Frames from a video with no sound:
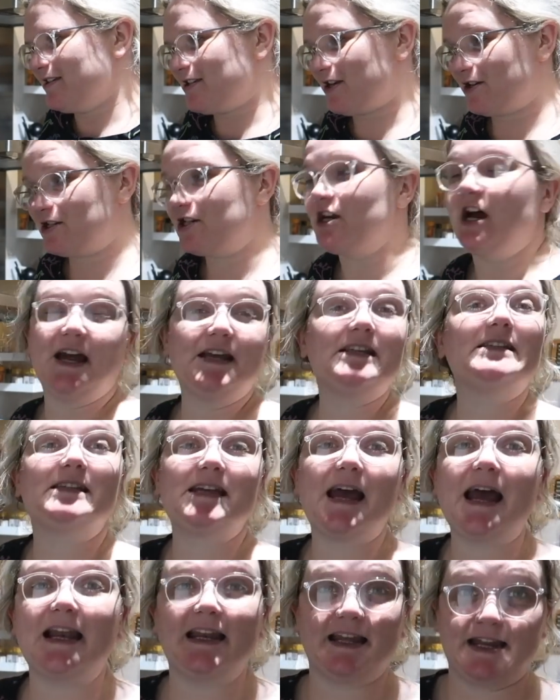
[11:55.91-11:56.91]
So tonight is
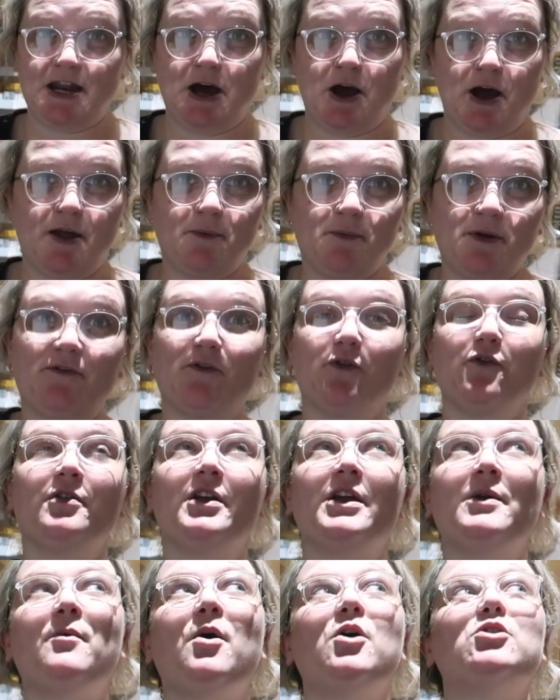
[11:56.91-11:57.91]
telly night. We've
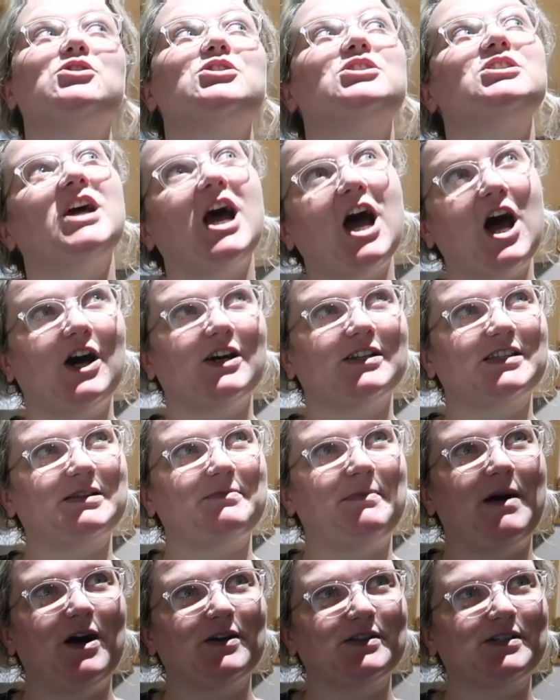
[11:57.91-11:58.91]
already watched
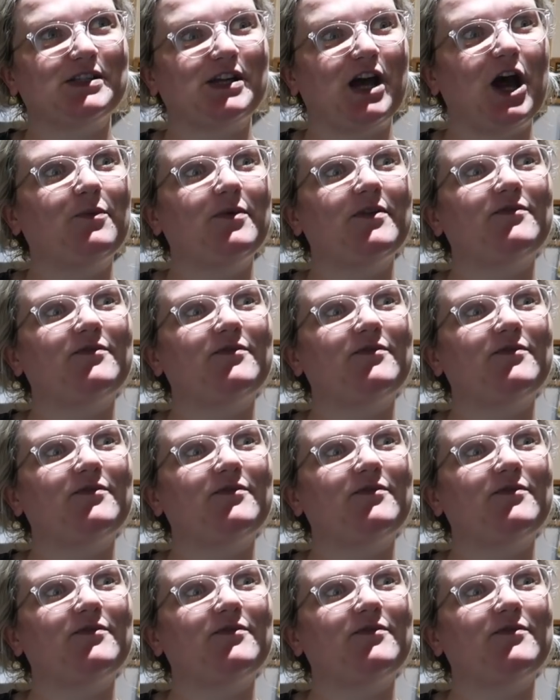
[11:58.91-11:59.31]
Taskmaster.